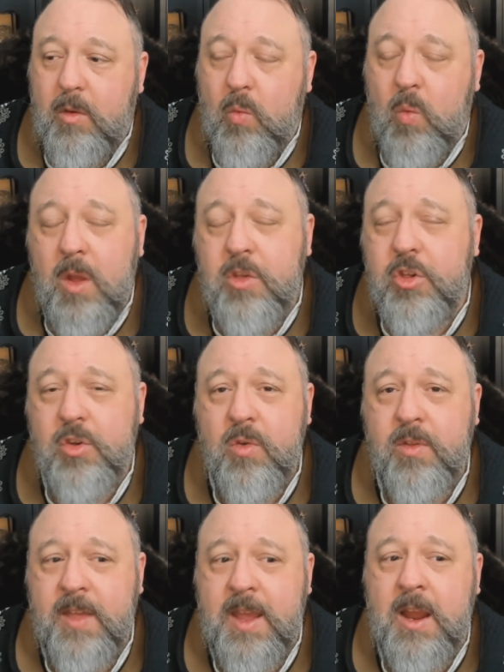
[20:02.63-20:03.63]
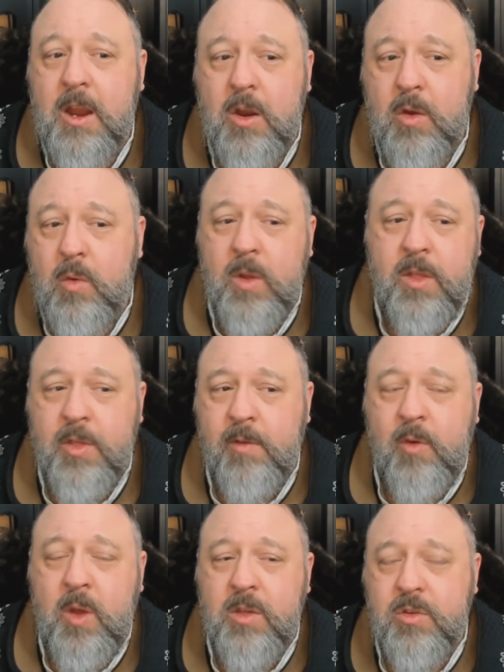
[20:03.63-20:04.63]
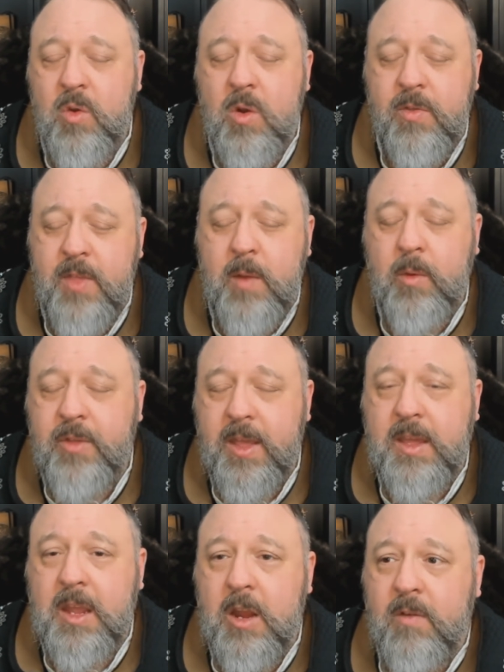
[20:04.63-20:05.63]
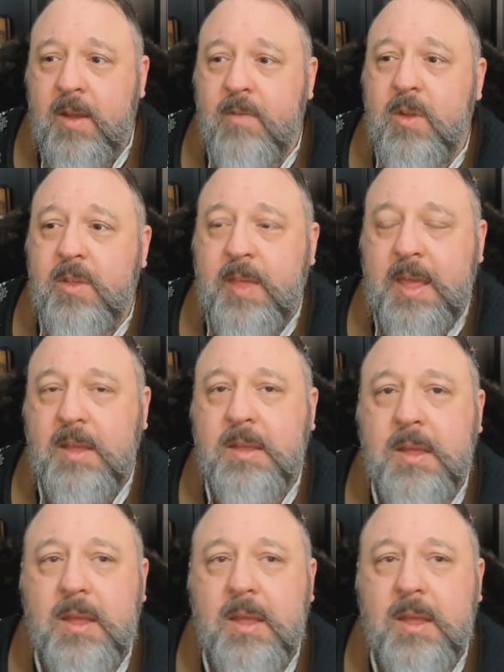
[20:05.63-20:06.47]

once you're there with the Voyage North, they will take care of everything.